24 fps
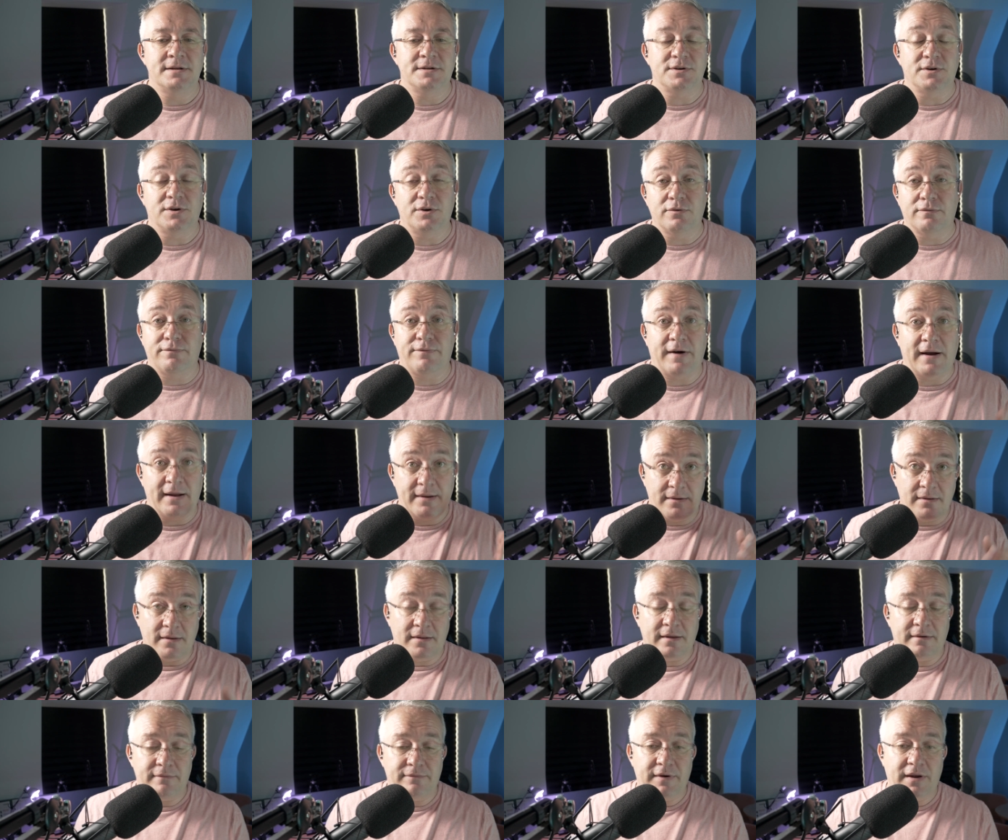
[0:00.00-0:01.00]
So, you'll find
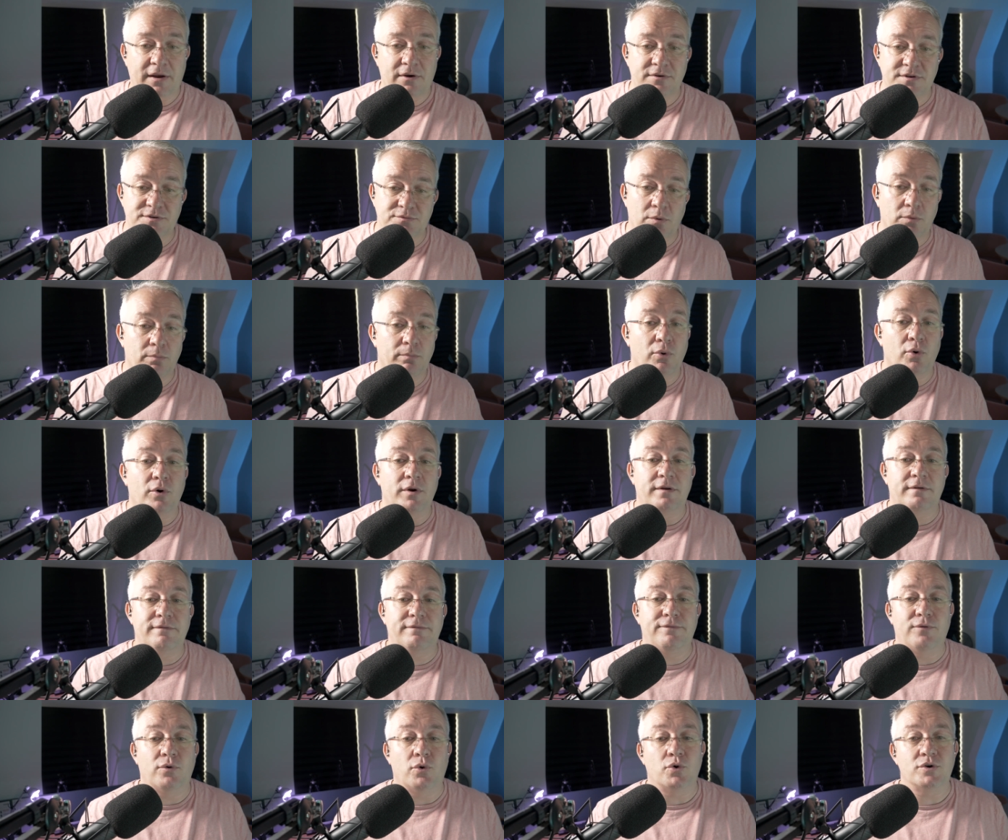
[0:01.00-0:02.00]
that that figure is one point
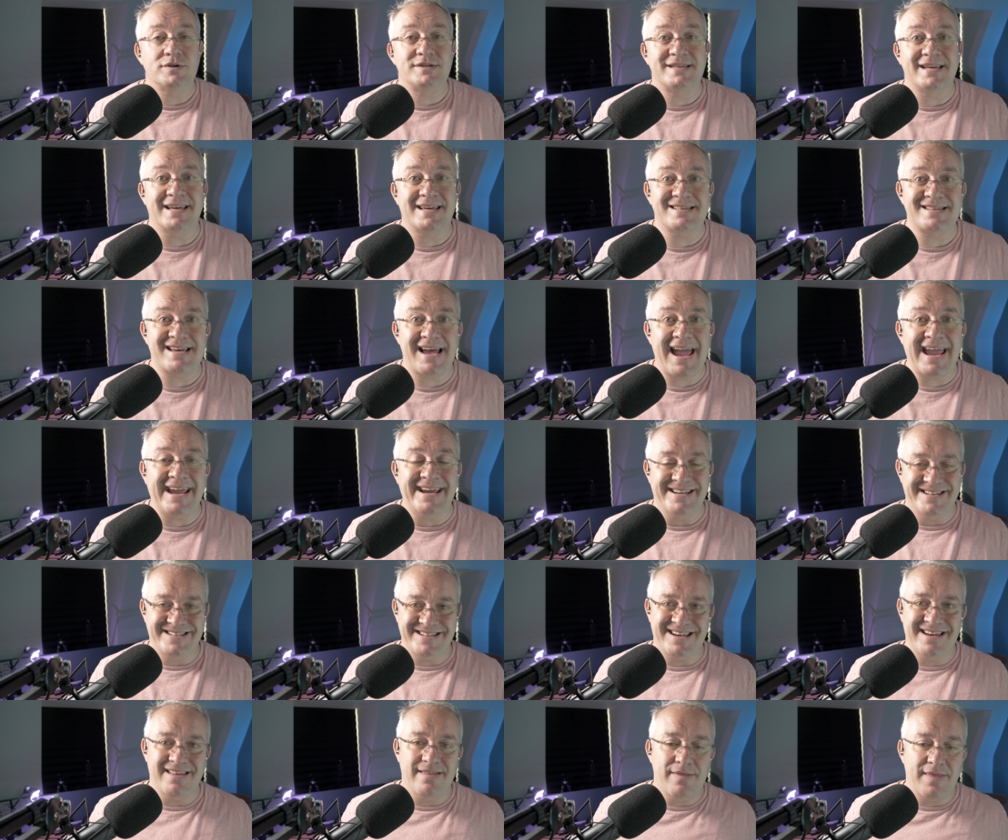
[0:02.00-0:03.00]
four six
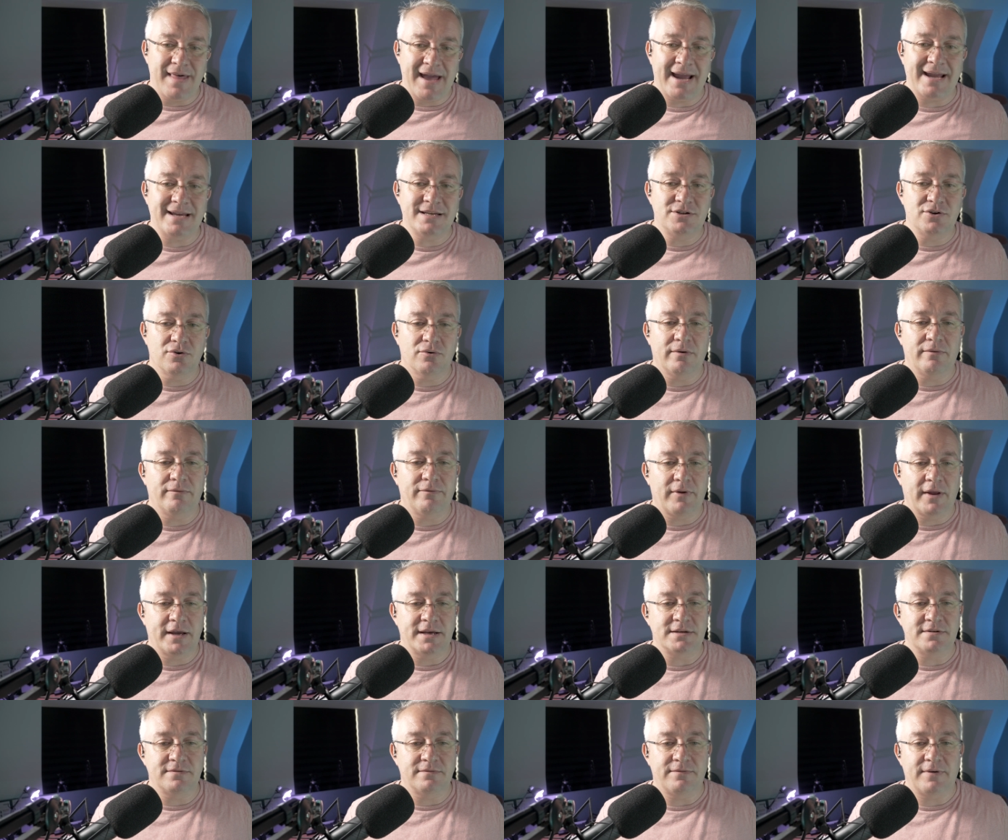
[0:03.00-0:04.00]
eight, and that is your
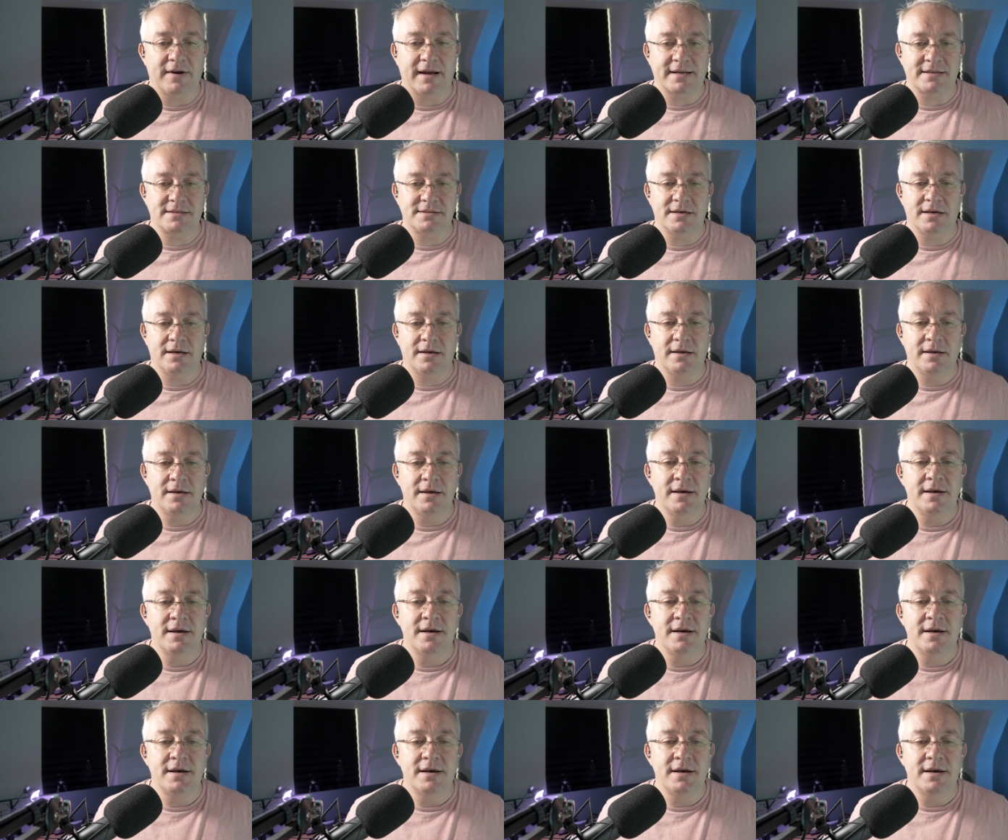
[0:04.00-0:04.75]
inflation factor.